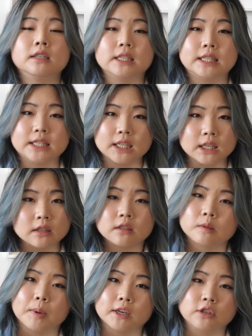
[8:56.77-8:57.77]
to see an
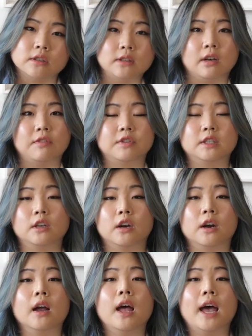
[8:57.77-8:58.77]
inspections
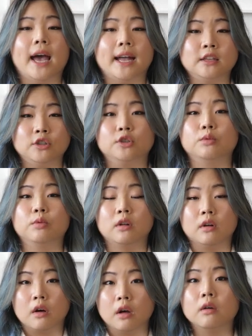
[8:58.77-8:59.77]
officer and you
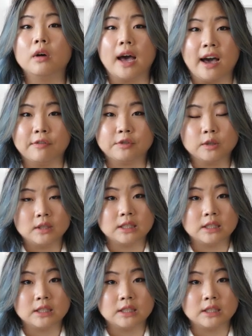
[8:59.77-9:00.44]
will have to